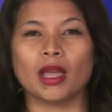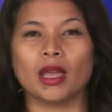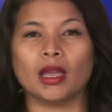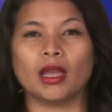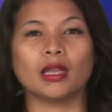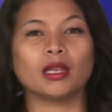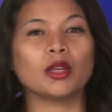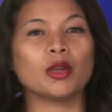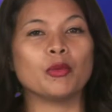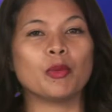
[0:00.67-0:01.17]

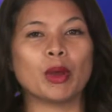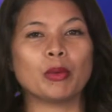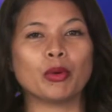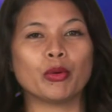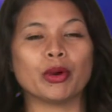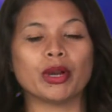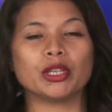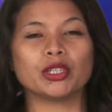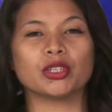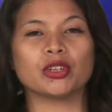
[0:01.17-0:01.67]
In
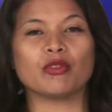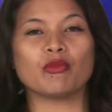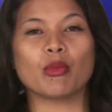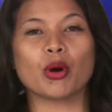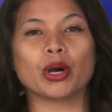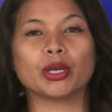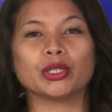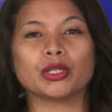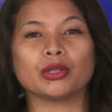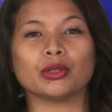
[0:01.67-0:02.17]
commemoration of
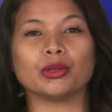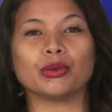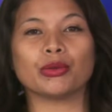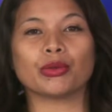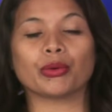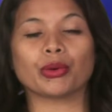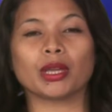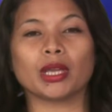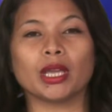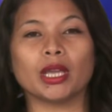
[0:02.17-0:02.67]
Martin
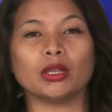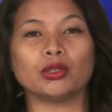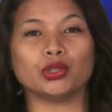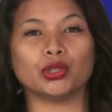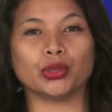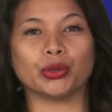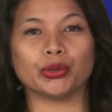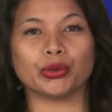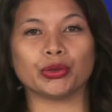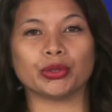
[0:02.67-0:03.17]
Luther
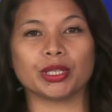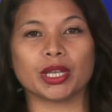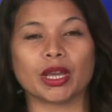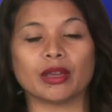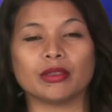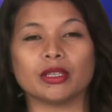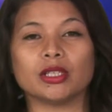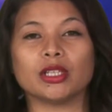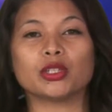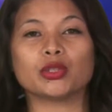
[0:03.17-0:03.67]
King Jr.
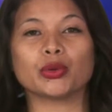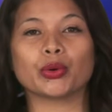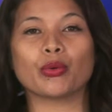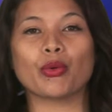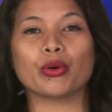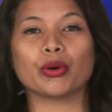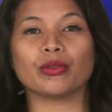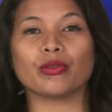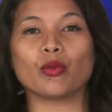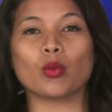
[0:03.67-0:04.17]
Day, the
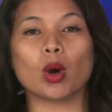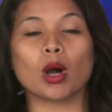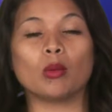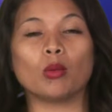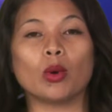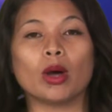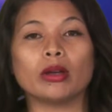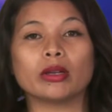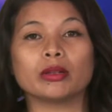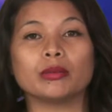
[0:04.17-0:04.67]
District Court of
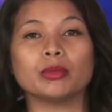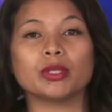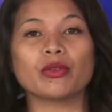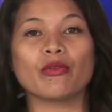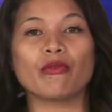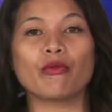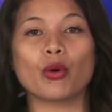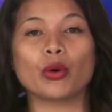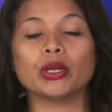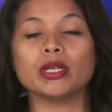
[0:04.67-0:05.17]
Guam
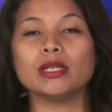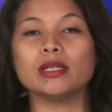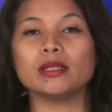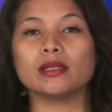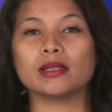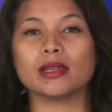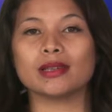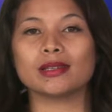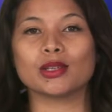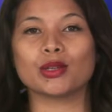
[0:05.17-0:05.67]
welcomed
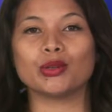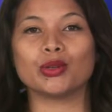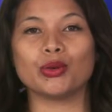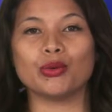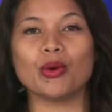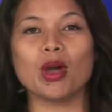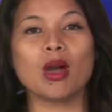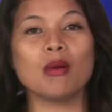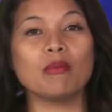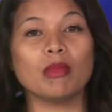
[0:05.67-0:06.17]
46
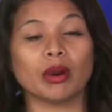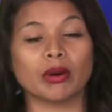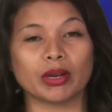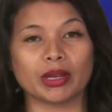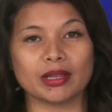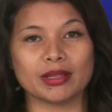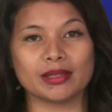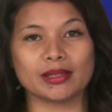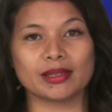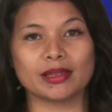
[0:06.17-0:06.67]
new
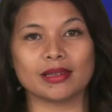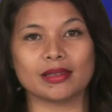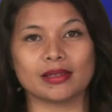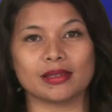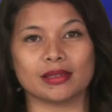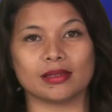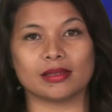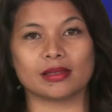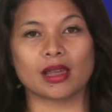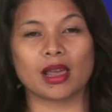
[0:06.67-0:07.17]
American
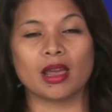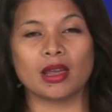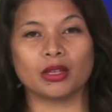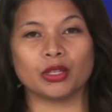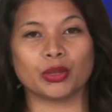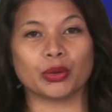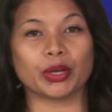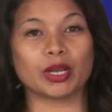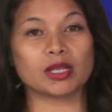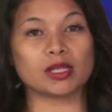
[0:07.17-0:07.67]
citizens
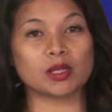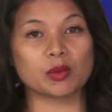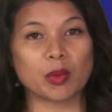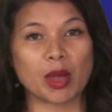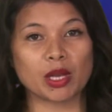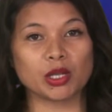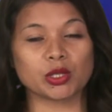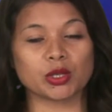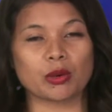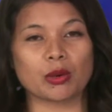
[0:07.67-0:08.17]
during a
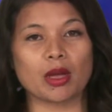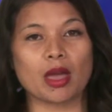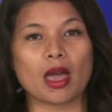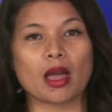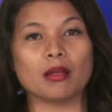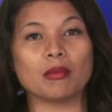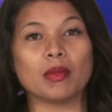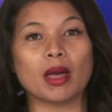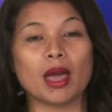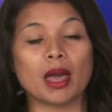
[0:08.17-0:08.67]
special
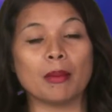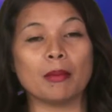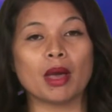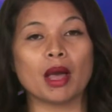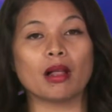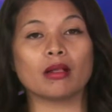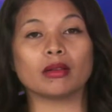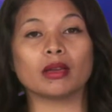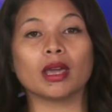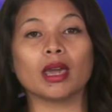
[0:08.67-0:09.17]

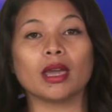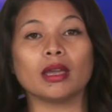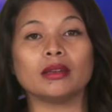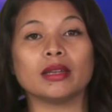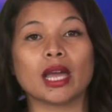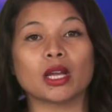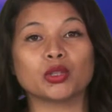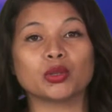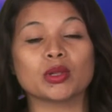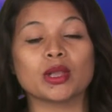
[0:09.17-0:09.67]

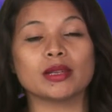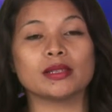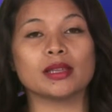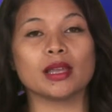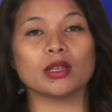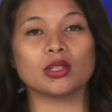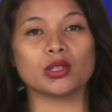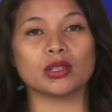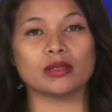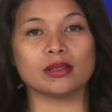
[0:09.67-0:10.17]
MLK
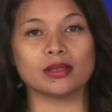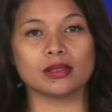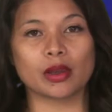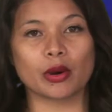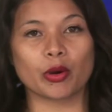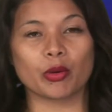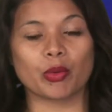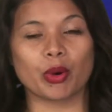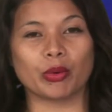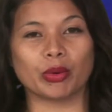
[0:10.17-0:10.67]
naturalization
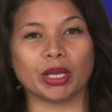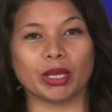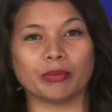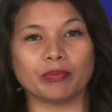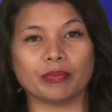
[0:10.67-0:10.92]
ceremony.